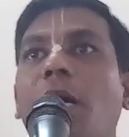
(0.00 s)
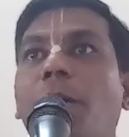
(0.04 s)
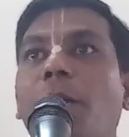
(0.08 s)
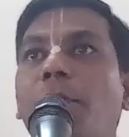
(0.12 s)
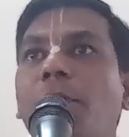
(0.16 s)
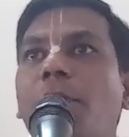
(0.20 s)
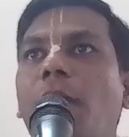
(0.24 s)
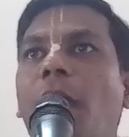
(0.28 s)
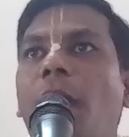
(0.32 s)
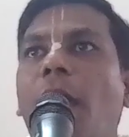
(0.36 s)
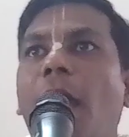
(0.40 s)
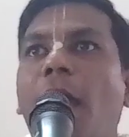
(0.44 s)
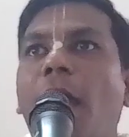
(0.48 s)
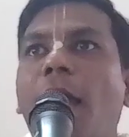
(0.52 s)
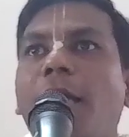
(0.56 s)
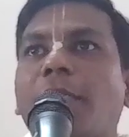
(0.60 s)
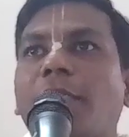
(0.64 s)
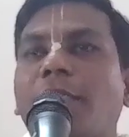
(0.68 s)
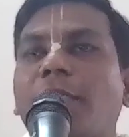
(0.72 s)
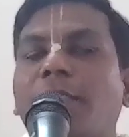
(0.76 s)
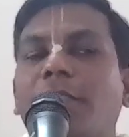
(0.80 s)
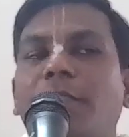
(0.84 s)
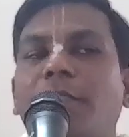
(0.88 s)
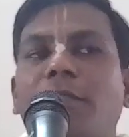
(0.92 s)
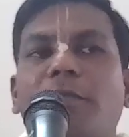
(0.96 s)
come
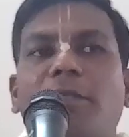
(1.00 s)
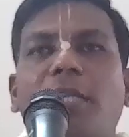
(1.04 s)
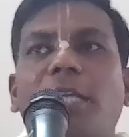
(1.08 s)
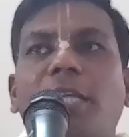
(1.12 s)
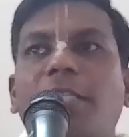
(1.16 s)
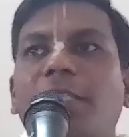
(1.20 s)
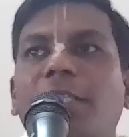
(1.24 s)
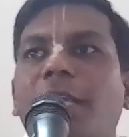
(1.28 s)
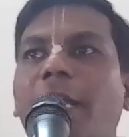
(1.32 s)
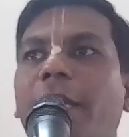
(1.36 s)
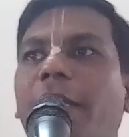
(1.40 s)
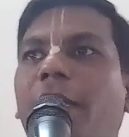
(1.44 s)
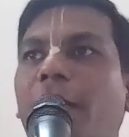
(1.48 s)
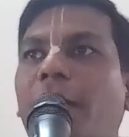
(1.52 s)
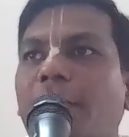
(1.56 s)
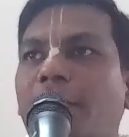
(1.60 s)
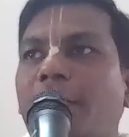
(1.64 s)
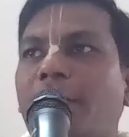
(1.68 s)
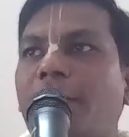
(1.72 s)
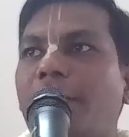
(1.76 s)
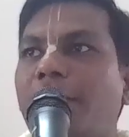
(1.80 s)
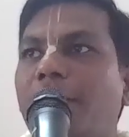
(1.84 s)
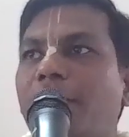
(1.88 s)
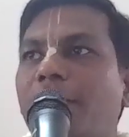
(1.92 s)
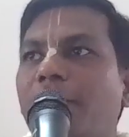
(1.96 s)
as just like
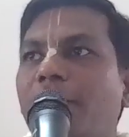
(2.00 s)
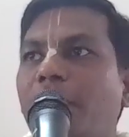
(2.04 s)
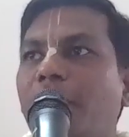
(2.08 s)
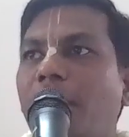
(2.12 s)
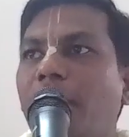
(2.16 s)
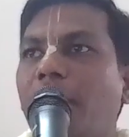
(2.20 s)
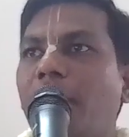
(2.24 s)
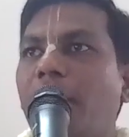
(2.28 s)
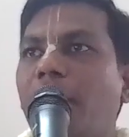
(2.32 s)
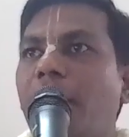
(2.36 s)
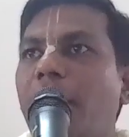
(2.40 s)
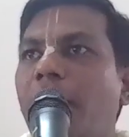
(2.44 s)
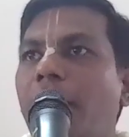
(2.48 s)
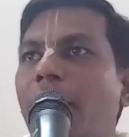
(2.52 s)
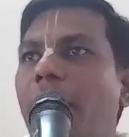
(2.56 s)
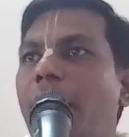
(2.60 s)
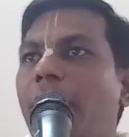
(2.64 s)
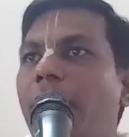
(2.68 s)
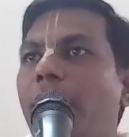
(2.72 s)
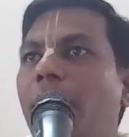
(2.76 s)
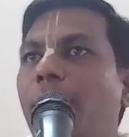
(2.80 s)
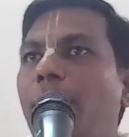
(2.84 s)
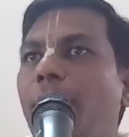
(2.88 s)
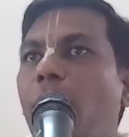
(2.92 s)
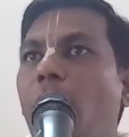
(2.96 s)
us,
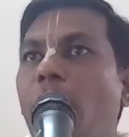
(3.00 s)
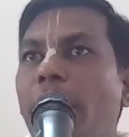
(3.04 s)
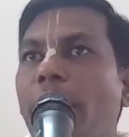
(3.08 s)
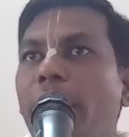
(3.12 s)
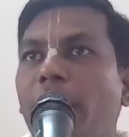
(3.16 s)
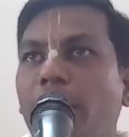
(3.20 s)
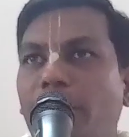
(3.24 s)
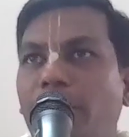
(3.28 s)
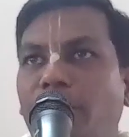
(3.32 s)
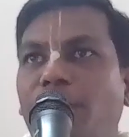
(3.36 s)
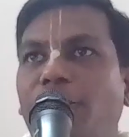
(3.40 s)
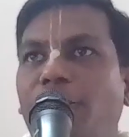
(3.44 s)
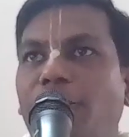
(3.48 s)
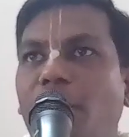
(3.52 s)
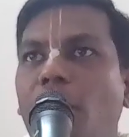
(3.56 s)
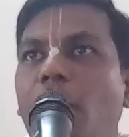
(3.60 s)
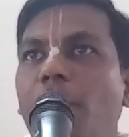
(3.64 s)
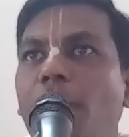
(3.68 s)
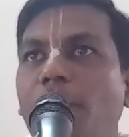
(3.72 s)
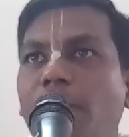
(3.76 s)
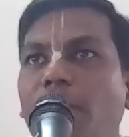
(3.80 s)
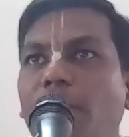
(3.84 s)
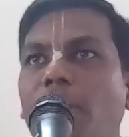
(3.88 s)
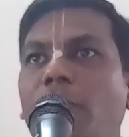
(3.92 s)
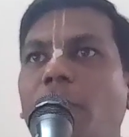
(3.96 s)
like a body
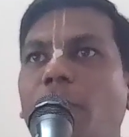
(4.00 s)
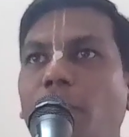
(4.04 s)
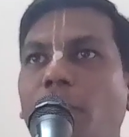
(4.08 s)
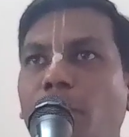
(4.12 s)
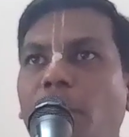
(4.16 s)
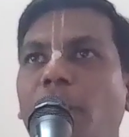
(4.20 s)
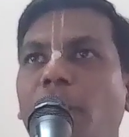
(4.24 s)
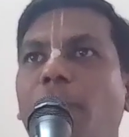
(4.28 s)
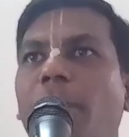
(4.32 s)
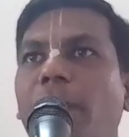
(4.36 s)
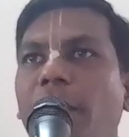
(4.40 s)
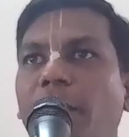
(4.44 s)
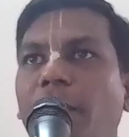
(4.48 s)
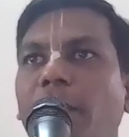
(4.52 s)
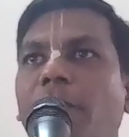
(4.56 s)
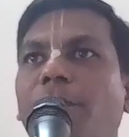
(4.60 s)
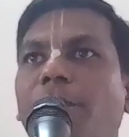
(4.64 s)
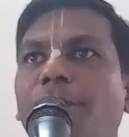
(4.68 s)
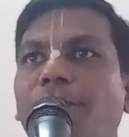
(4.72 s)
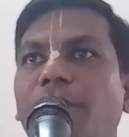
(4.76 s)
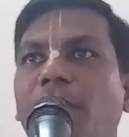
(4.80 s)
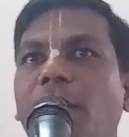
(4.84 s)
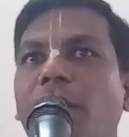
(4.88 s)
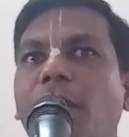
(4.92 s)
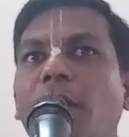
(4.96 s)
form, human being.
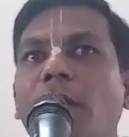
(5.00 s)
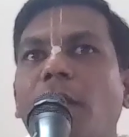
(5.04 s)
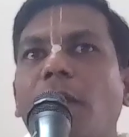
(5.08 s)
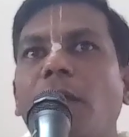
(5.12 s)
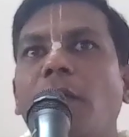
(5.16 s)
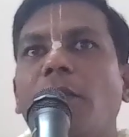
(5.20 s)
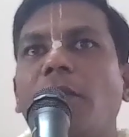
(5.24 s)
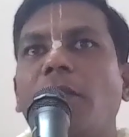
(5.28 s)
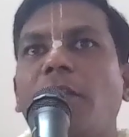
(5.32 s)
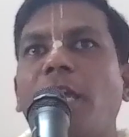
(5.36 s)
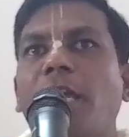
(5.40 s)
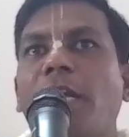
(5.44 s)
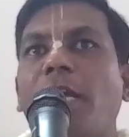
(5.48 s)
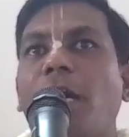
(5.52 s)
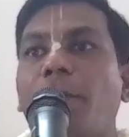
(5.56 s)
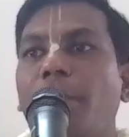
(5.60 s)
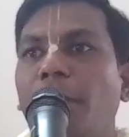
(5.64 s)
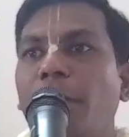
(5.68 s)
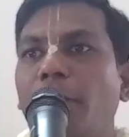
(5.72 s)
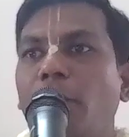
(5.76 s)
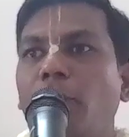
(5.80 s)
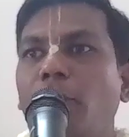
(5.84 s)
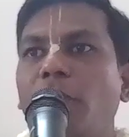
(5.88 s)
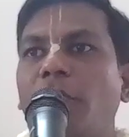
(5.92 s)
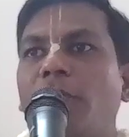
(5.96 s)
They
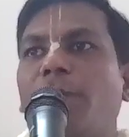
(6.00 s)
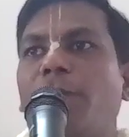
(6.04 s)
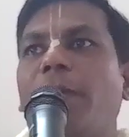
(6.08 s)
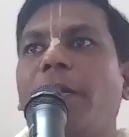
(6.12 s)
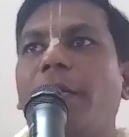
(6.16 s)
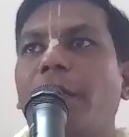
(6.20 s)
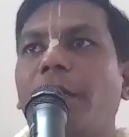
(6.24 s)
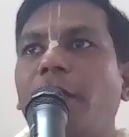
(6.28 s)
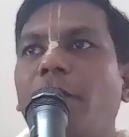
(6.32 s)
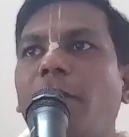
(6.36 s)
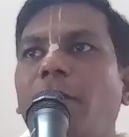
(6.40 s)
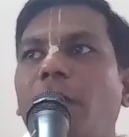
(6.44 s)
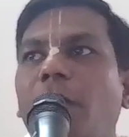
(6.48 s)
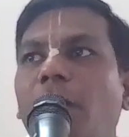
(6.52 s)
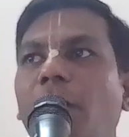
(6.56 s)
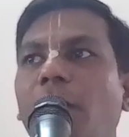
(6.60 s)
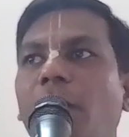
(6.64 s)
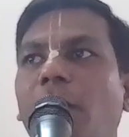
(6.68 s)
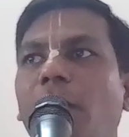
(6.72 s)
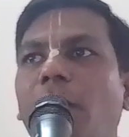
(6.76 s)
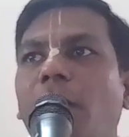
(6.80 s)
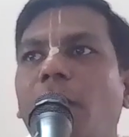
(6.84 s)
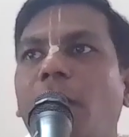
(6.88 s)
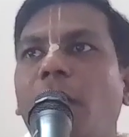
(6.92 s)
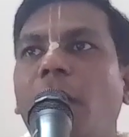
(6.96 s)
come into this material world
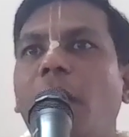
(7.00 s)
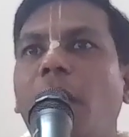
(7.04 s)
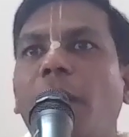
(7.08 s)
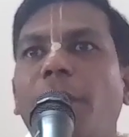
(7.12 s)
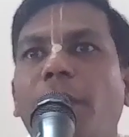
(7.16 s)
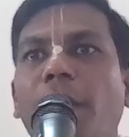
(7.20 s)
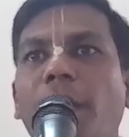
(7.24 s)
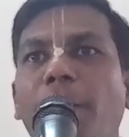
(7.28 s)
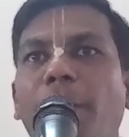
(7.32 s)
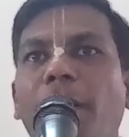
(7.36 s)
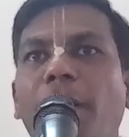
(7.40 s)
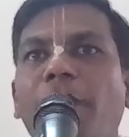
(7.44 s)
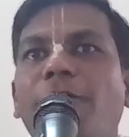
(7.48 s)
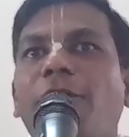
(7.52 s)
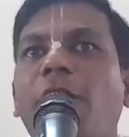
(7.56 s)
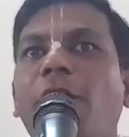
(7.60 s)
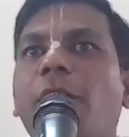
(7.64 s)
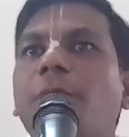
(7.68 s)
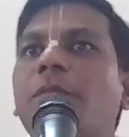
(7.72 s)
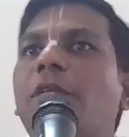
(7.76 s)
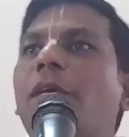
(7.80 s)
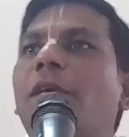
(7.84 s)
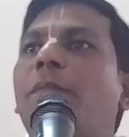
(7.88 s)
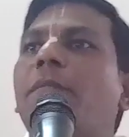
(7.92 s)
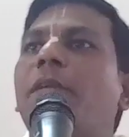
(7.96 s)
and they
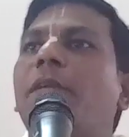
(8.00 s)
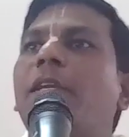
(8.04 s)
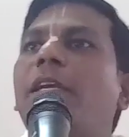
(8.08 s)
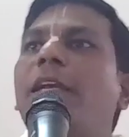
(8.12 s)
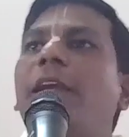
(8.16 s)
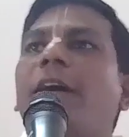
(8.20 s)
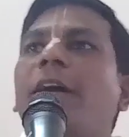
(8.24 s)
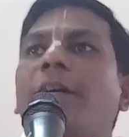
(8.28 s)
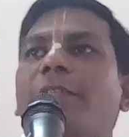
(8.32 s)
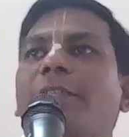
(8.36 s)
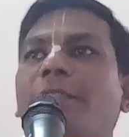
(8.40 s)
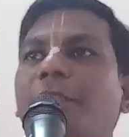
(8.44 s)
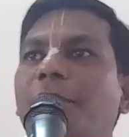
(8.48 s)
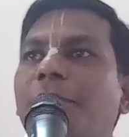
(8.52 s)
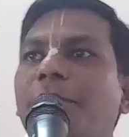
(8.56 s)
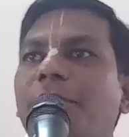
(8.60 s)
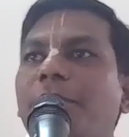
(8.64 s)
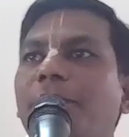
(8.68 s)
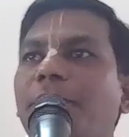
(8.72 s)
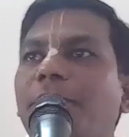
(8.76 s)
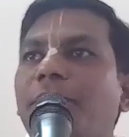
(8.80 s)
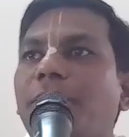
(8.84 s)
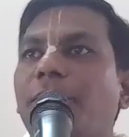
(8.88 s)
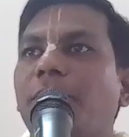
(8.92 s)
perform some leelas.